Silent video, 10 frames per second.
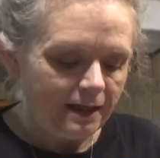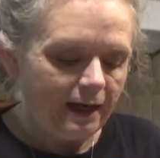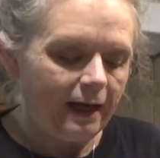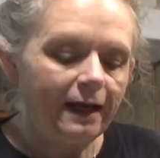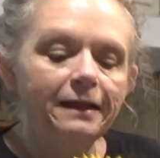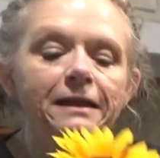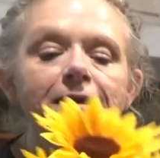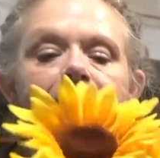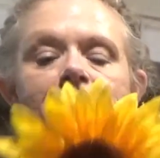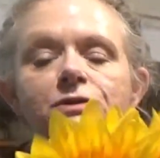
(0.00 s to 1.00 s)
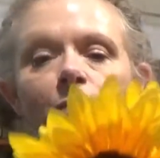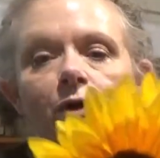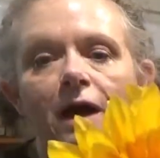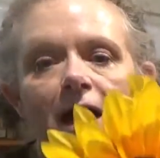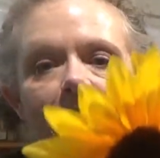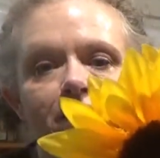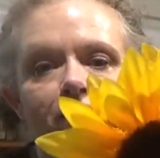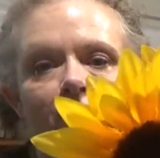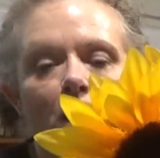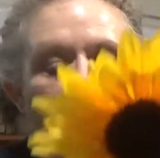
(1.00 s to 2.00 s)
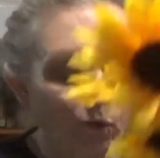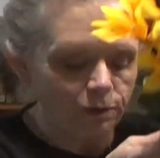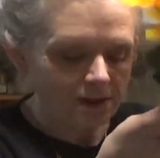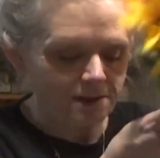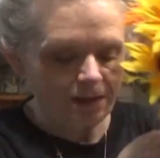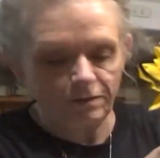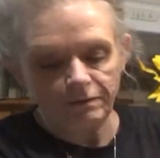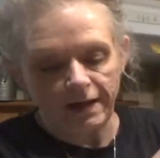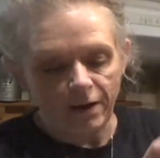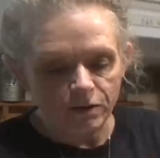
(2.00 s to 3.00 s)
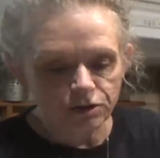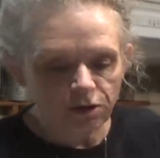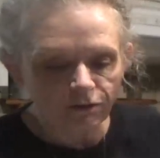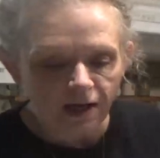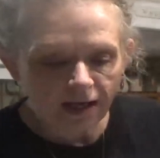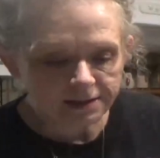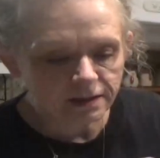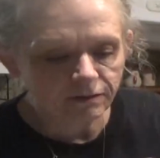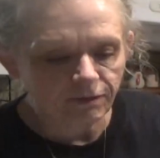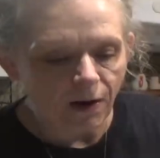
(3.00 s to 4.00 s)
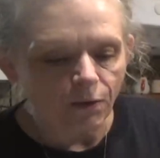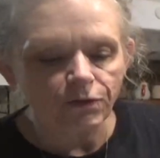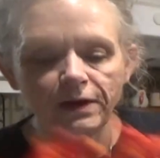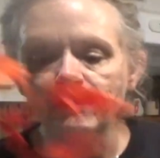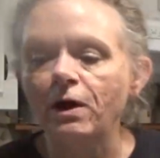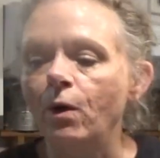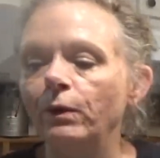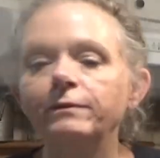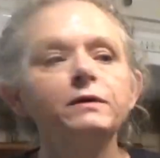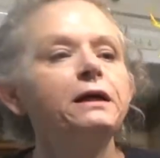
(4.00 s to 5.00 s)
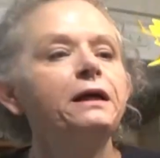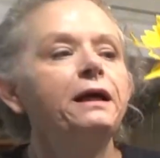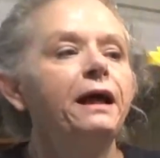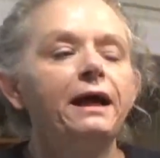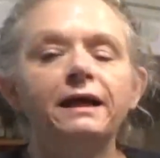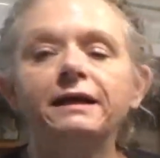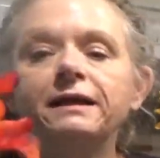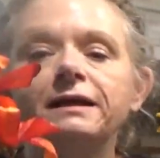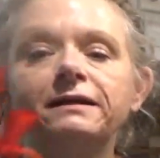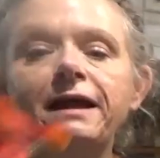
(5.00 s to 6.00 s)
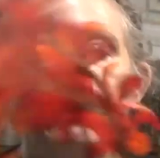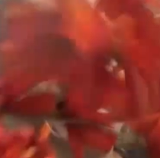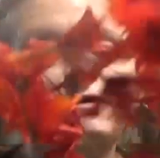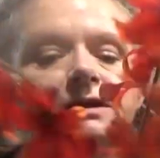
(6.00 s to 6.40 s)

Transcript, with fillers: and then these were kind of golden sunflowers so I've got a sunflower theme going and they had